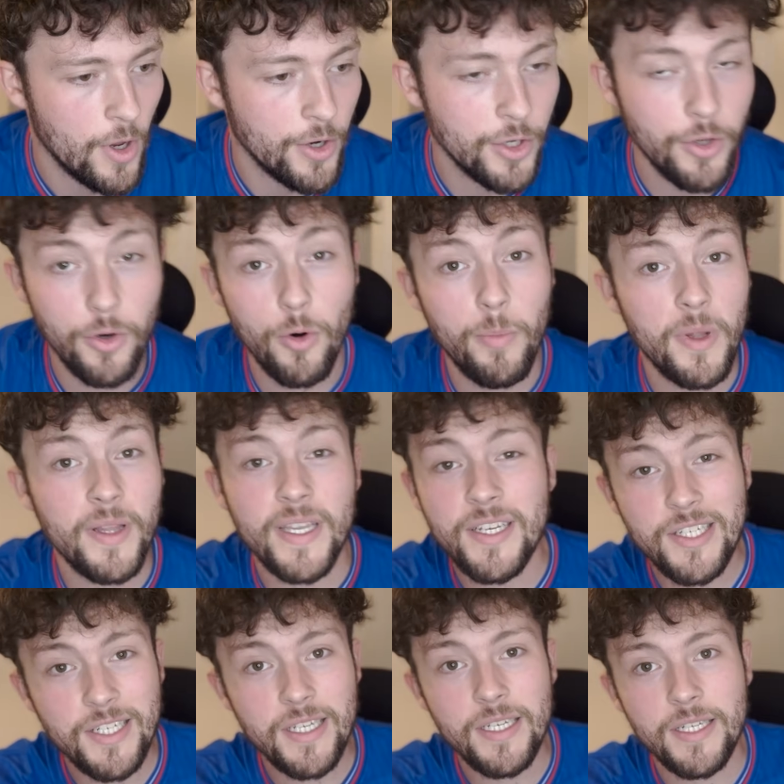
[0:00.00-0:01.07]
Our Europa League
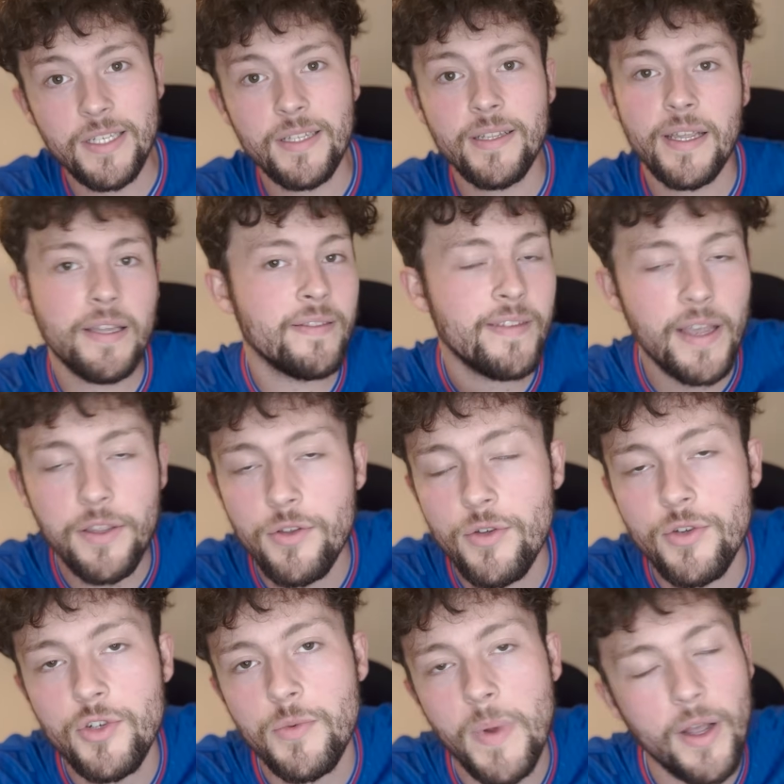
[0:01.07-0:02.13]
season
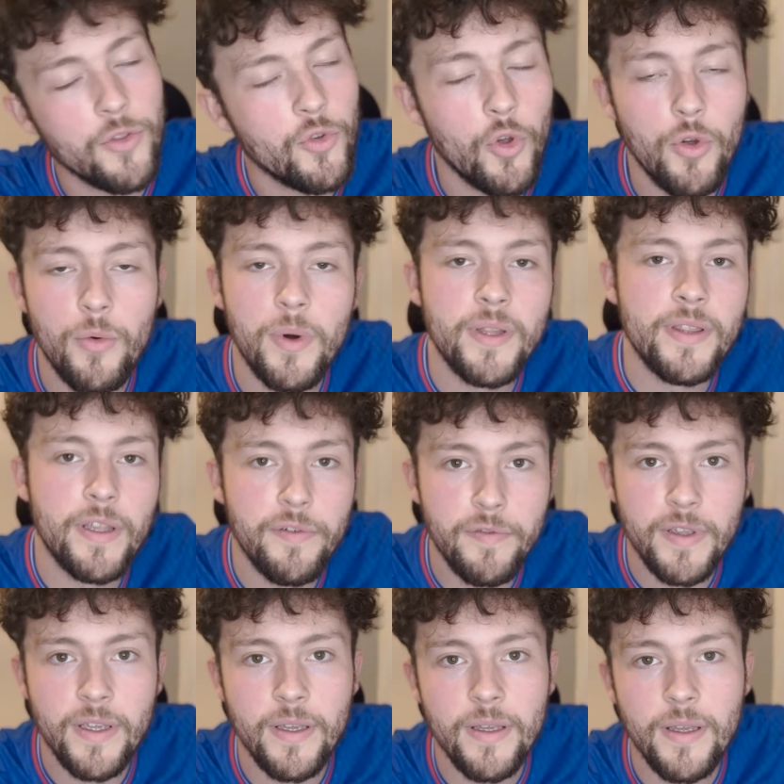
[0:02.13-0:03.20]
continues with a 2-1
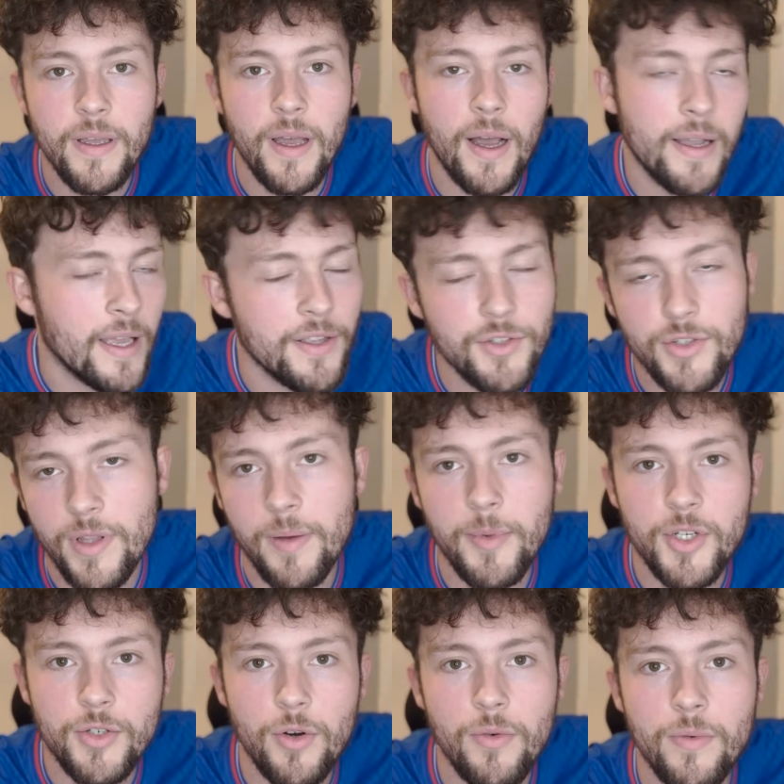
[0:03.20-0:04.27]
defeat against
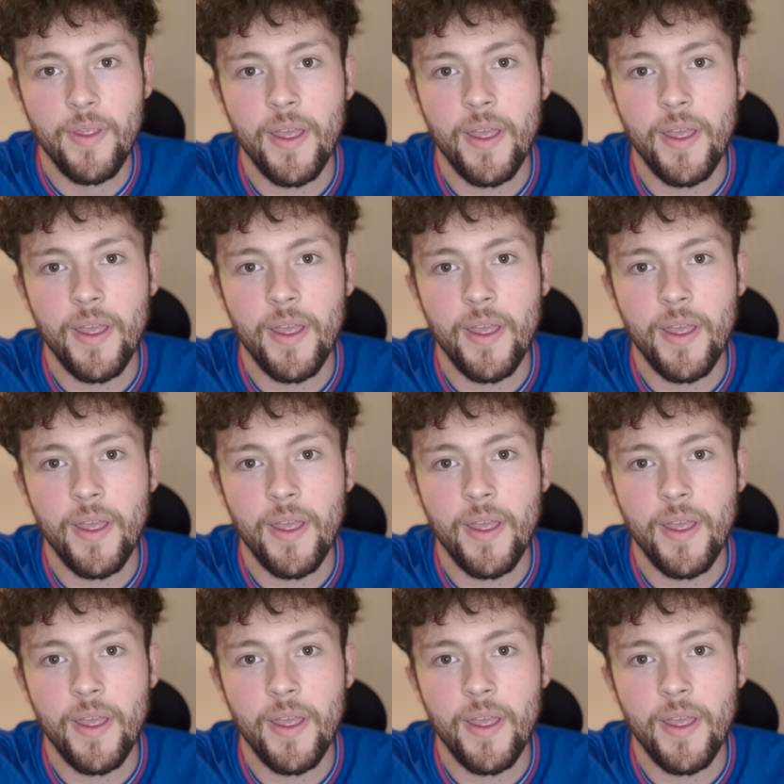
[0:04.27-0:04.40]
Limassol.